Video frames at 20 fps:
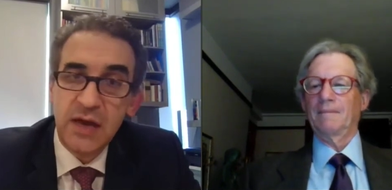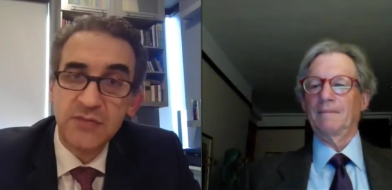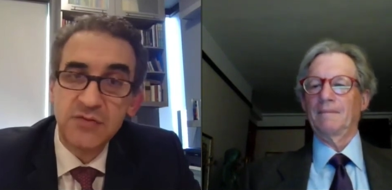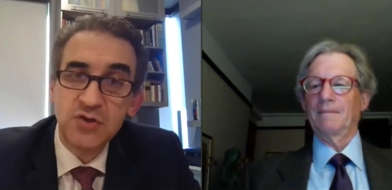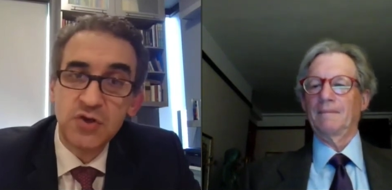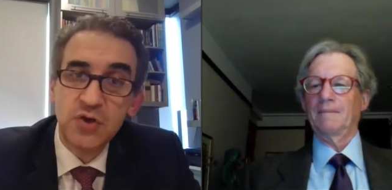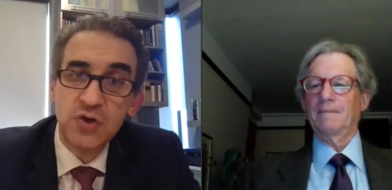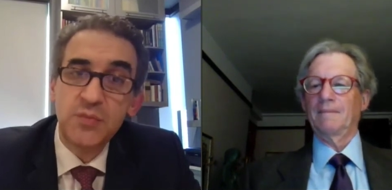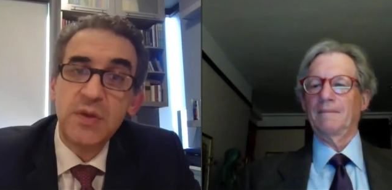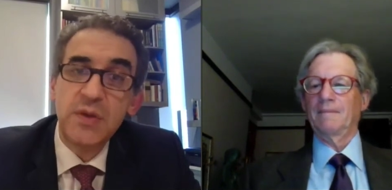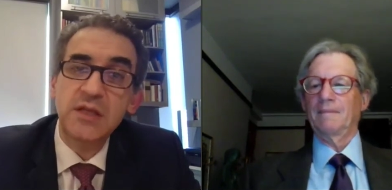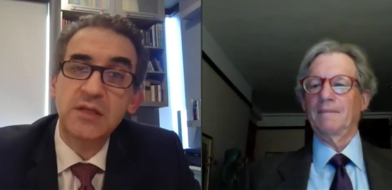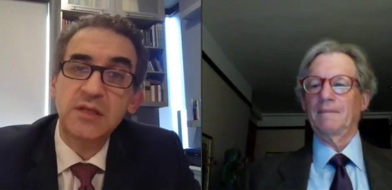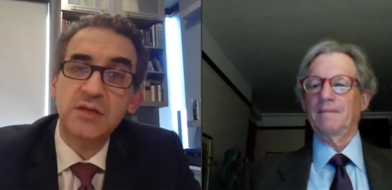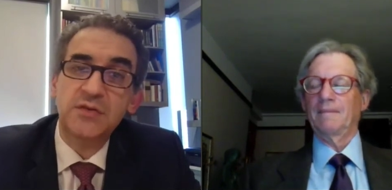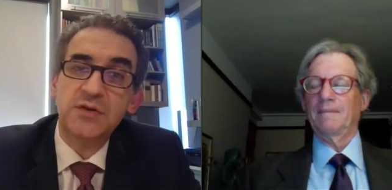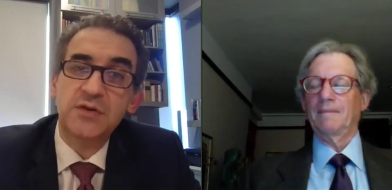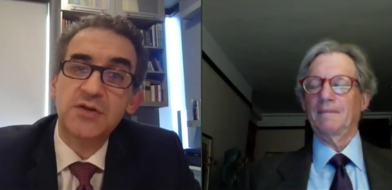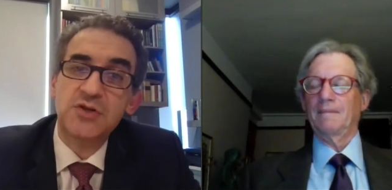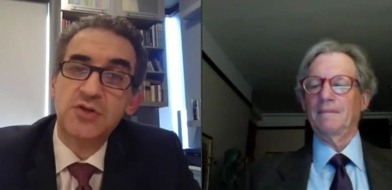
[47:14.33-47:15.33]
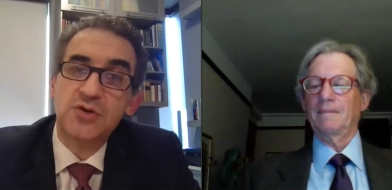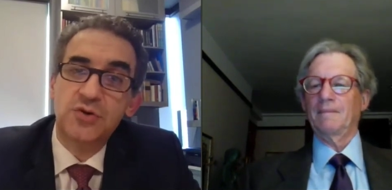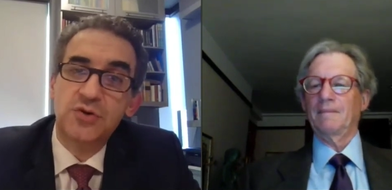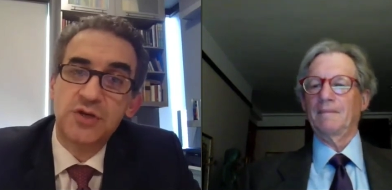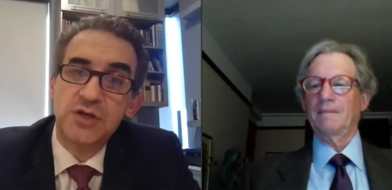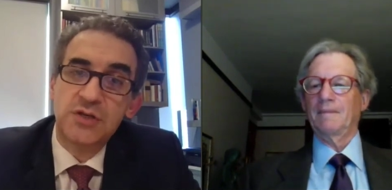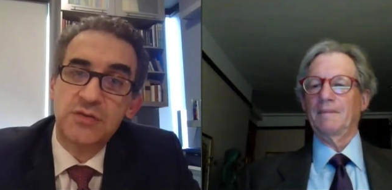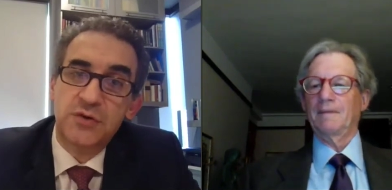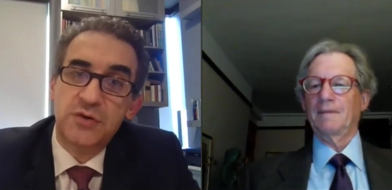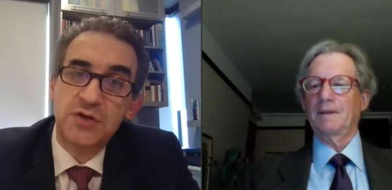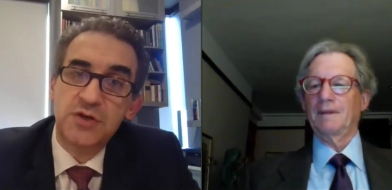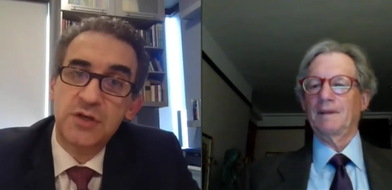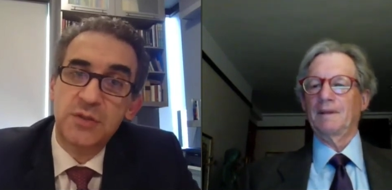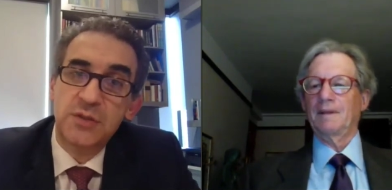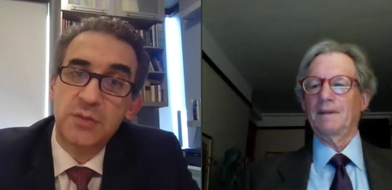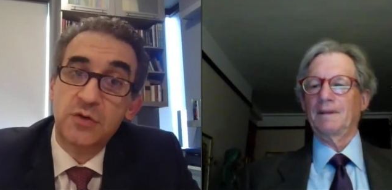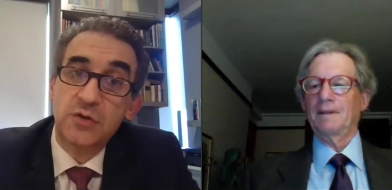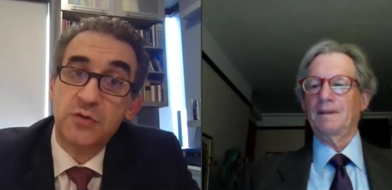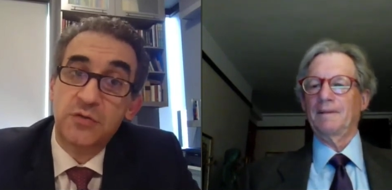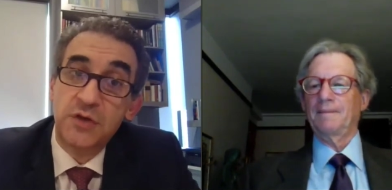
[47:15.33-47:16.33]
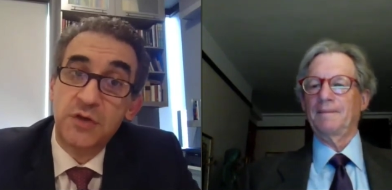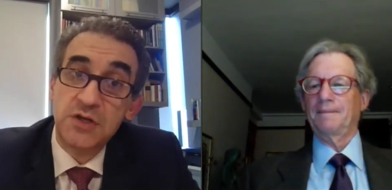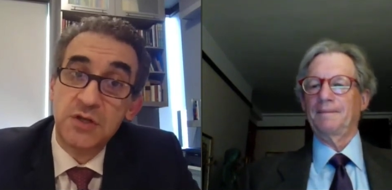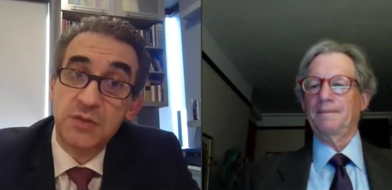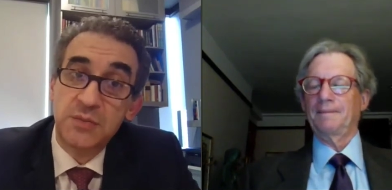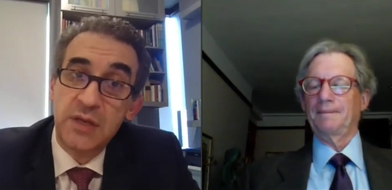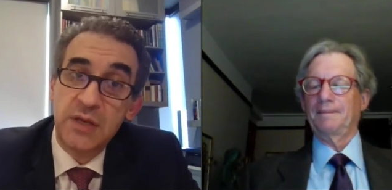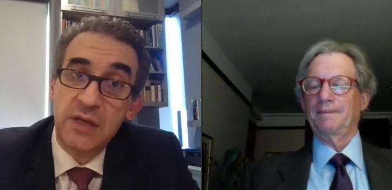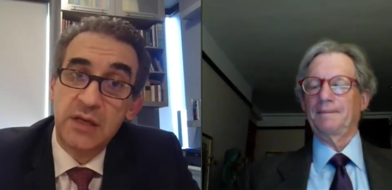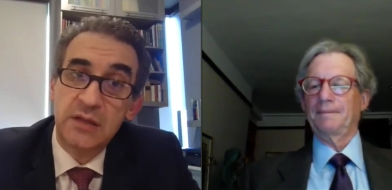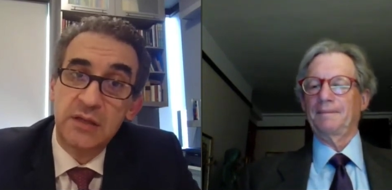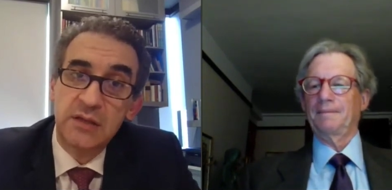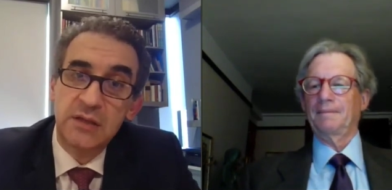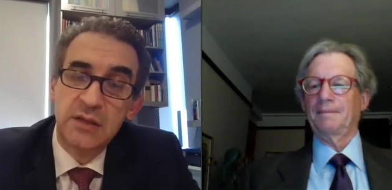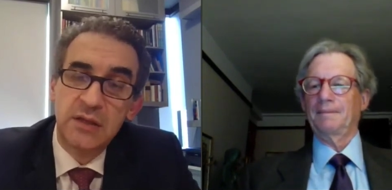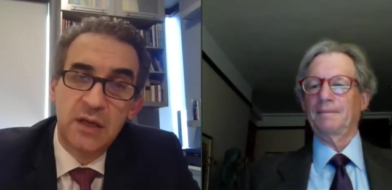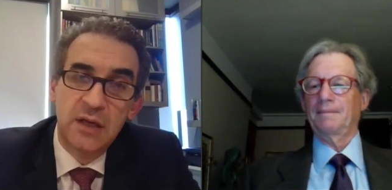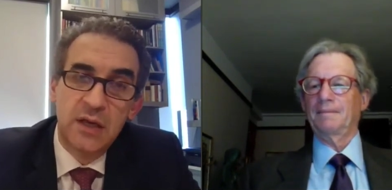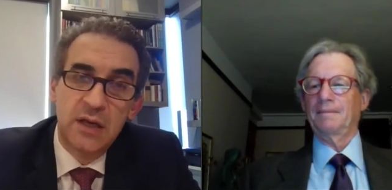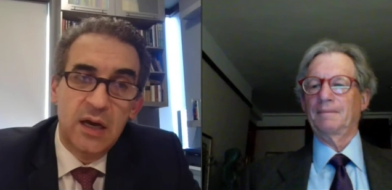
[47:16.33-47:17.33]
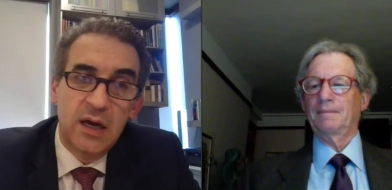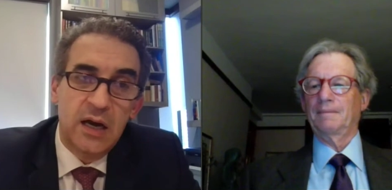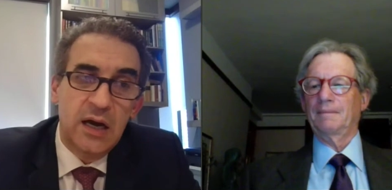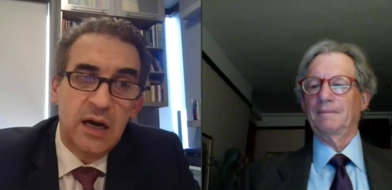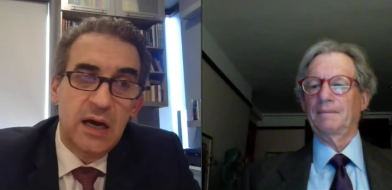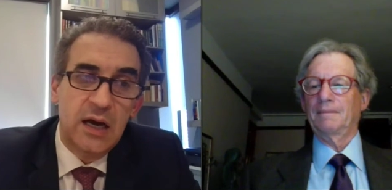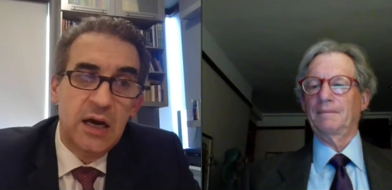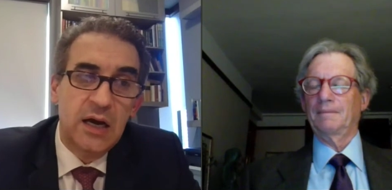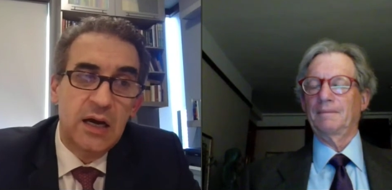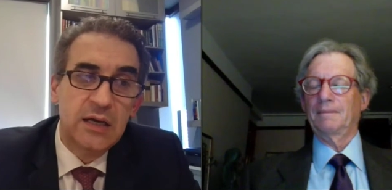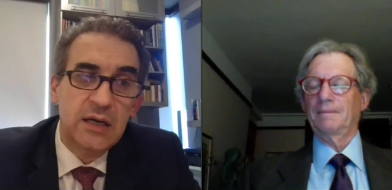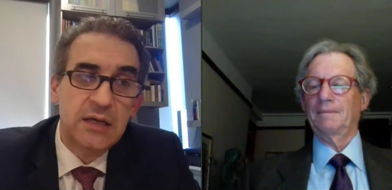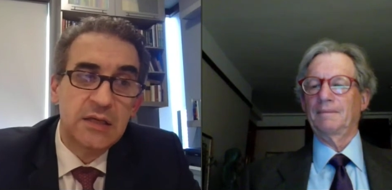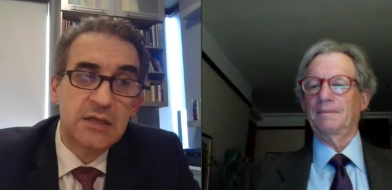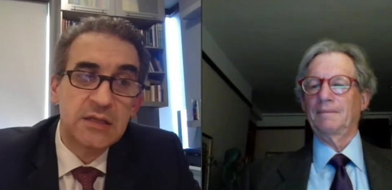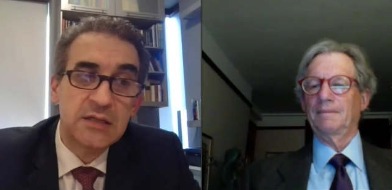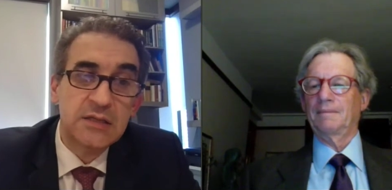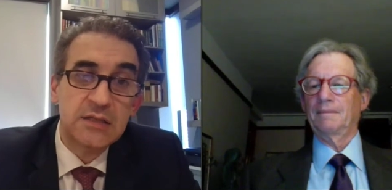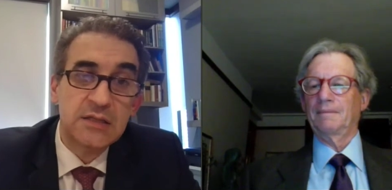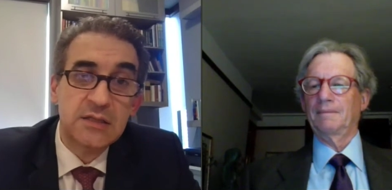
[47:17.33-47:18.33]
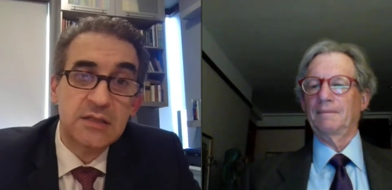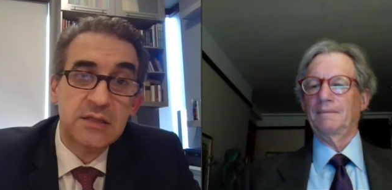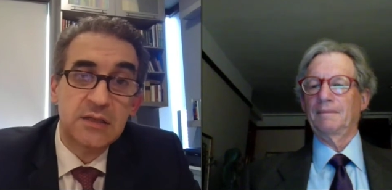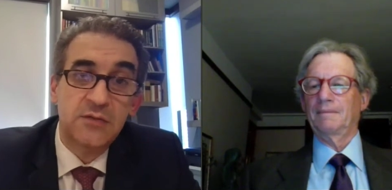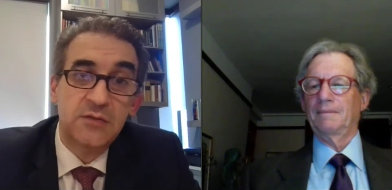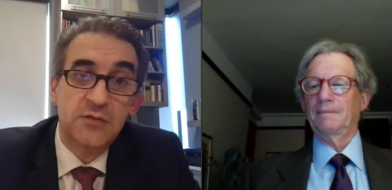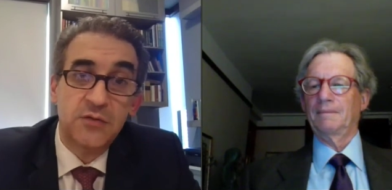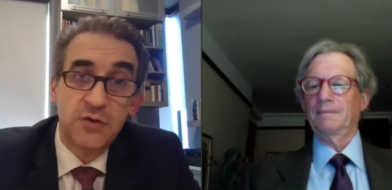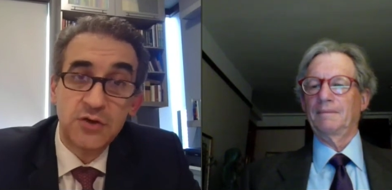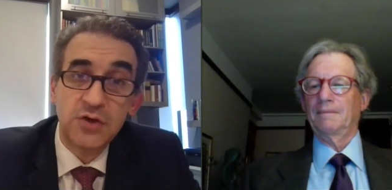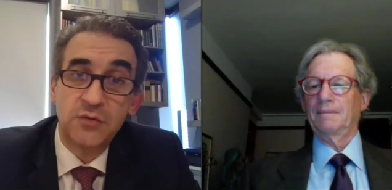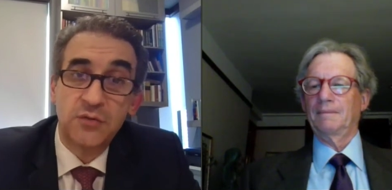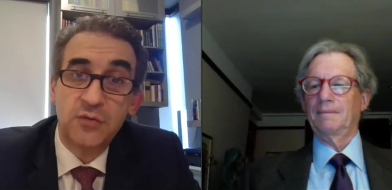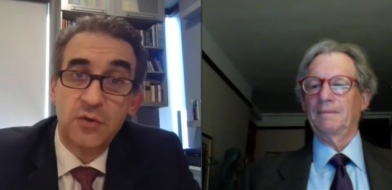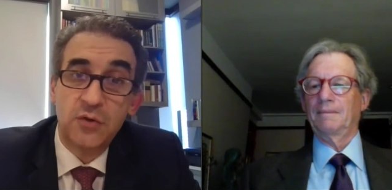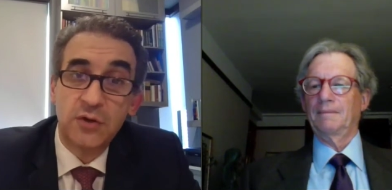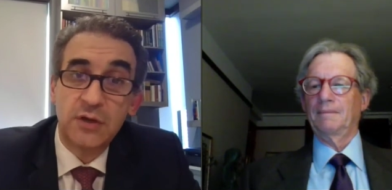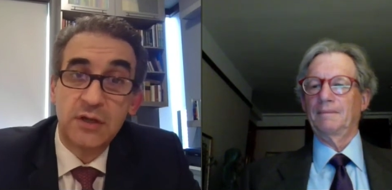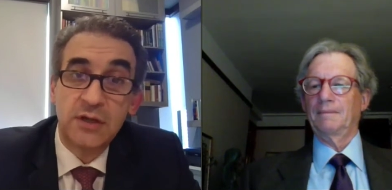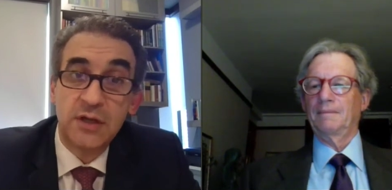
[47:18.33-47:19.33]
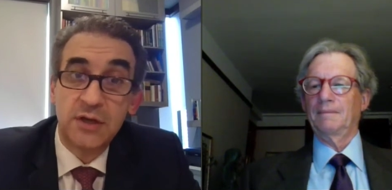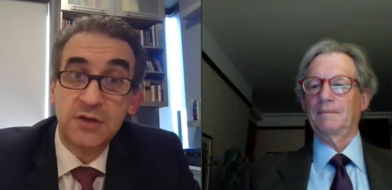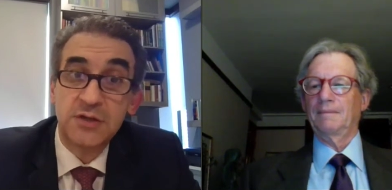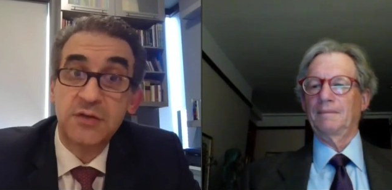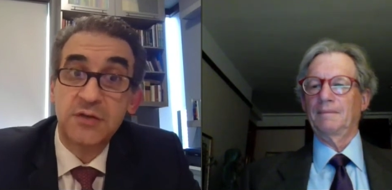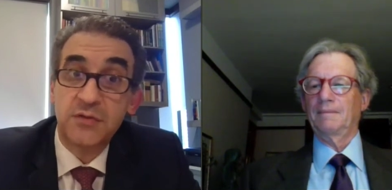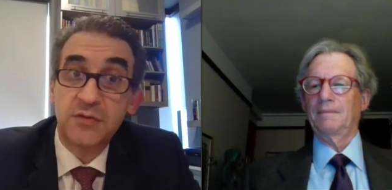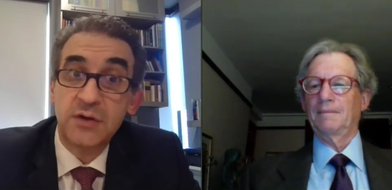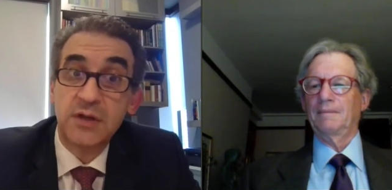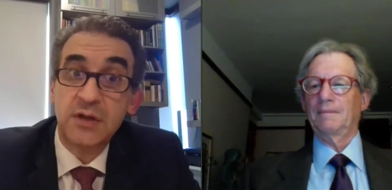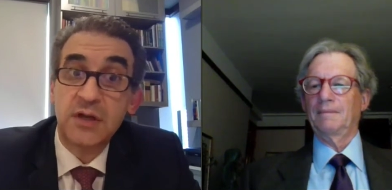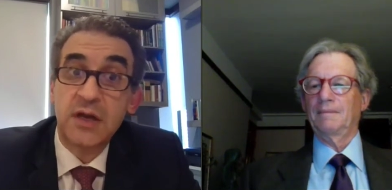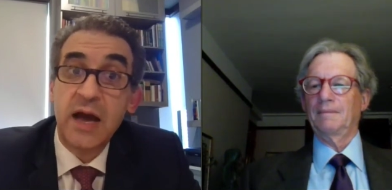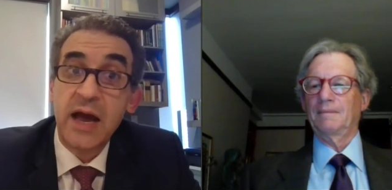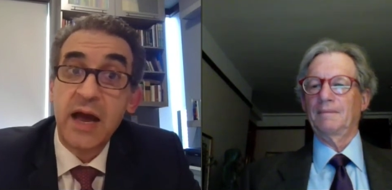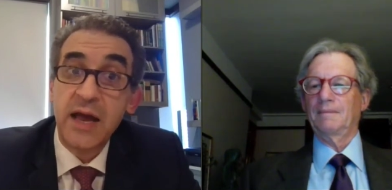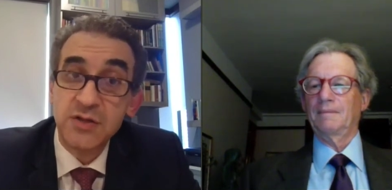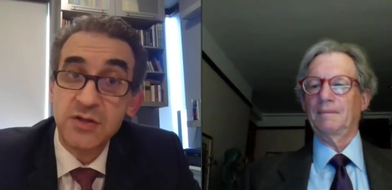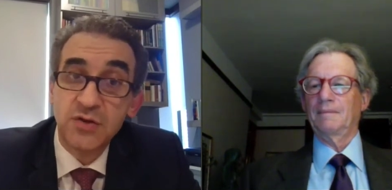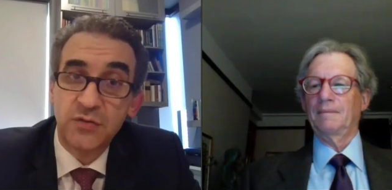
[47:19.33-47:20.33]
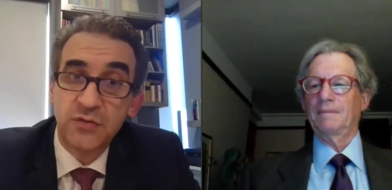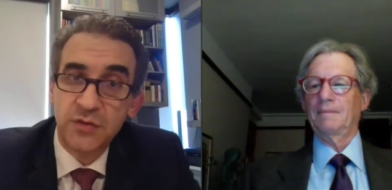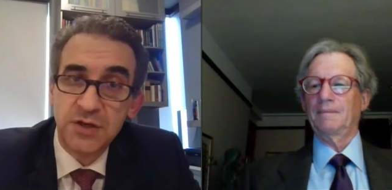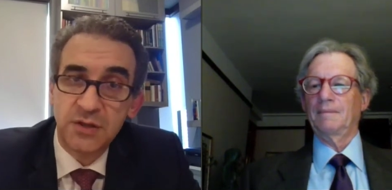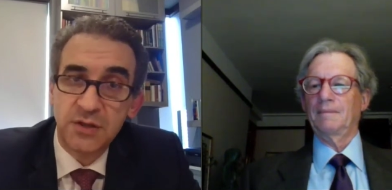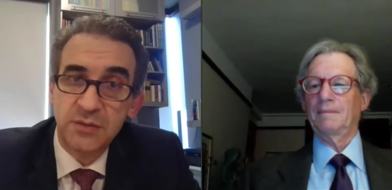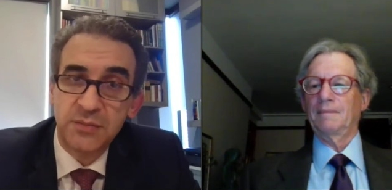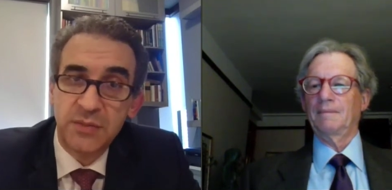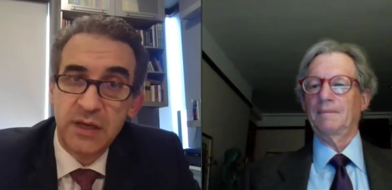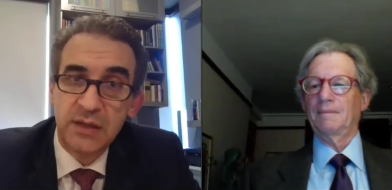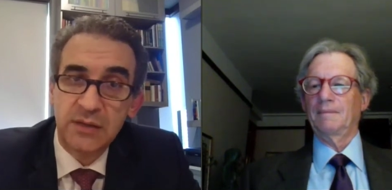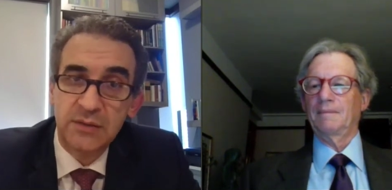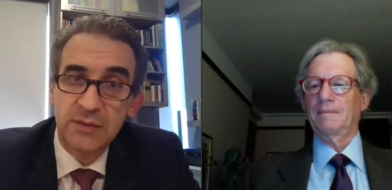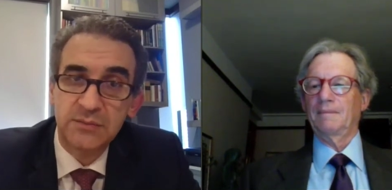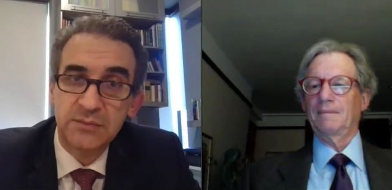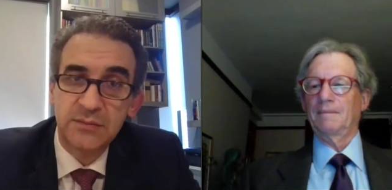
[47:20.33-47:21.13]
Speaker 1: we have so many different surgeries for treatment of facial pain uh, is, first of all, that there are different kinds of facial pain.